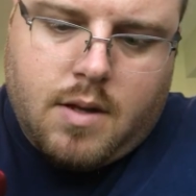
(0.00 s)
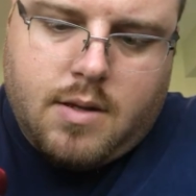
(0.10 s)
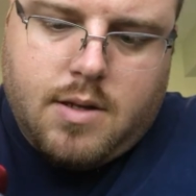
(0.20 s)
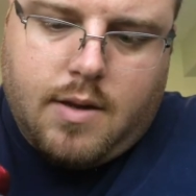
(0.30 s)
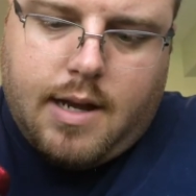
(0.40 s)

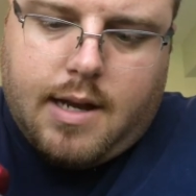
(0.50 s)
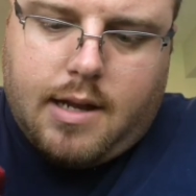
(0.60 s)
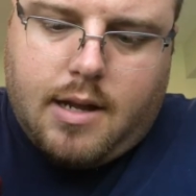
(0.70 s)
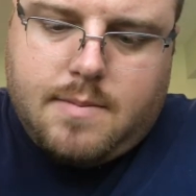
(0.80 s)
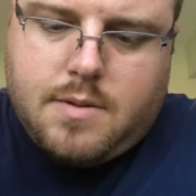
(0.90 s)
So again,
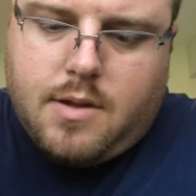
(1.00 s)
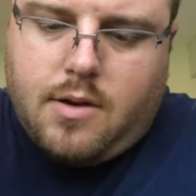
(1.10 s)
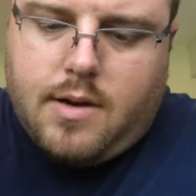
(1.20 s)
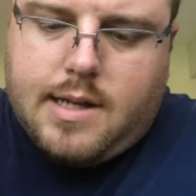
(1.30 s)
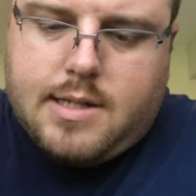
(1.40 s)
it comes with the
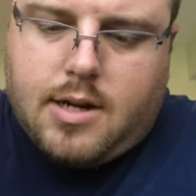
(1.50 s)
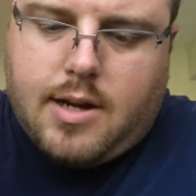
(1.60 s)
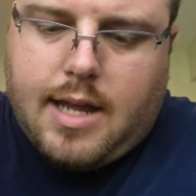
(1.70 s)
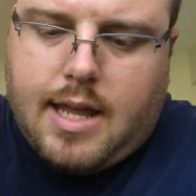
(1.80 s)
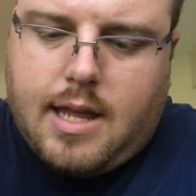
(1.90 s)
grease
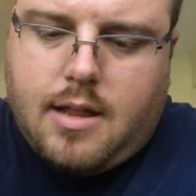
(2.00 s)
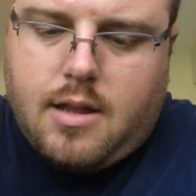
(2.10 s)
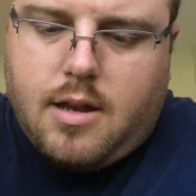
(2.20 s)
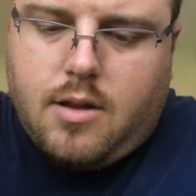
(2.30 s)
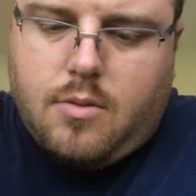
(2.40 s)
already in
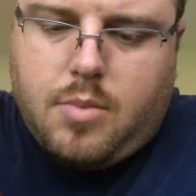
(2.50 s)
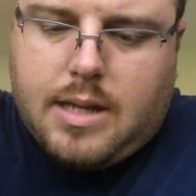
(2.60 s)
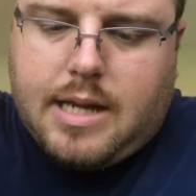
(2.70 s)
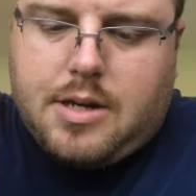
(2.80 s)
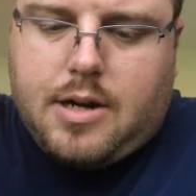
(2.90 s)
the new
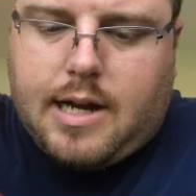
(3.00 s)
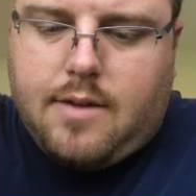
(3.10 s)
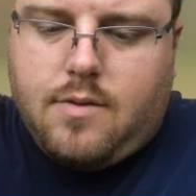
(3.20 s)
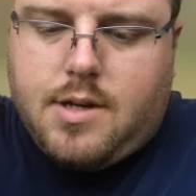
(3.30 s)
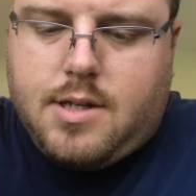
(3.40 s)
blade
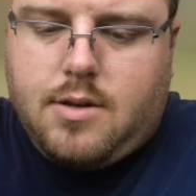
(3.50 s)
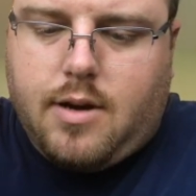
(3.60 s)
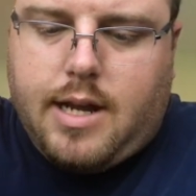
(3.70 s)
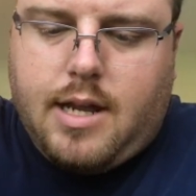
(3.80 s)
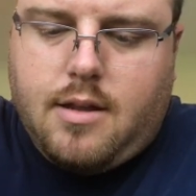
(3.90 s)
drive, which is
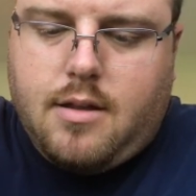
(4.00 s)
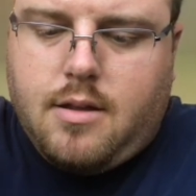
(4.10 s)
great.